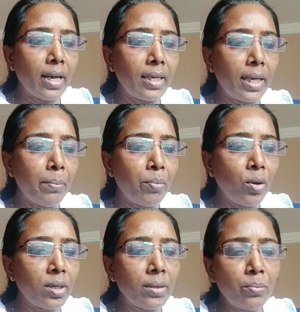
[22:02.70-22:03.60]
an
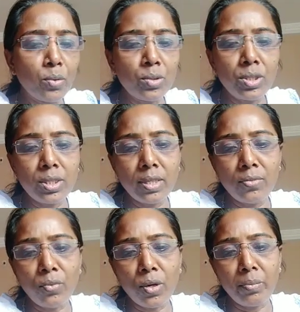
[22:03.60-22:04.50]
important
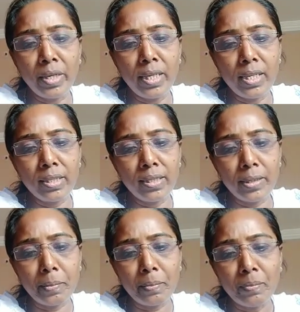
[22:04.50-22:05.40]
position for
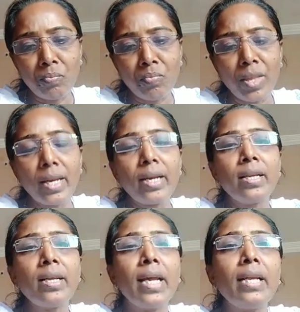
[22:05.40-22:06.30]
mediation
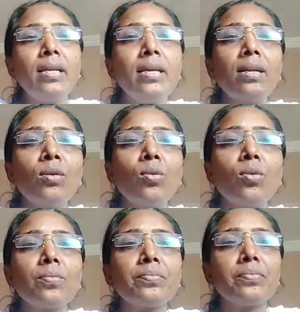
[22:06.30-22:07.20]
in Indian
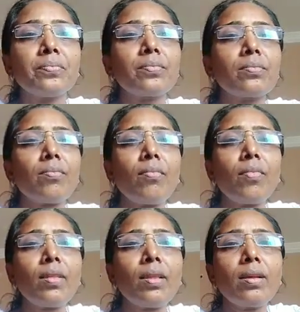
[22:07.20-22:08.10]
law.
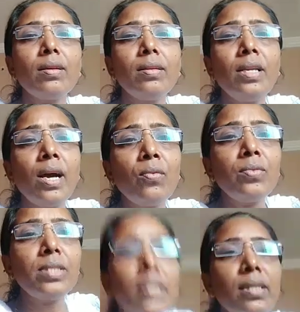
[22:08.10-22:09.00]
Now
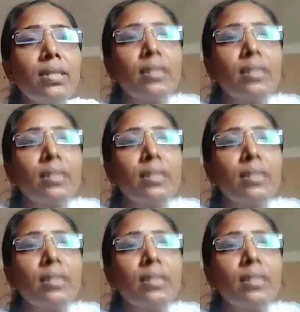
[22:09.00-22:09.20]
we say